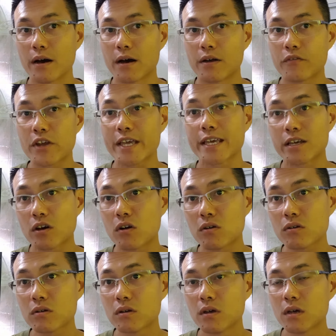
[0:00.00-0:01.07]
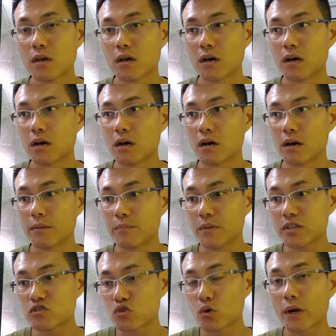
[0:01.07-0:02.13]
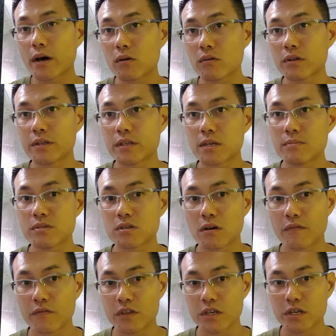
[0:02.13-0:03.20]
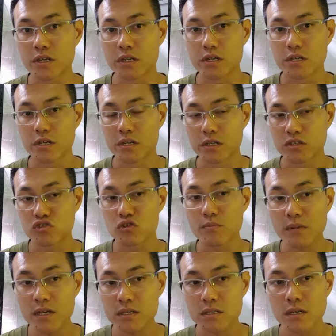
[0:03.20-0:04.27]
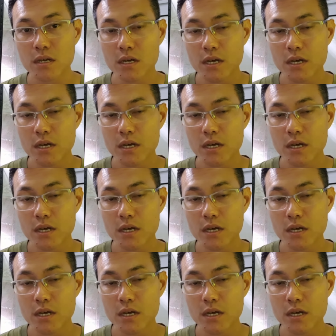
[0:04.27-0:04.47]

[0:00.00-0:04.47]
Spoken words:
red King Kong being thrown out in terms of the streamlets.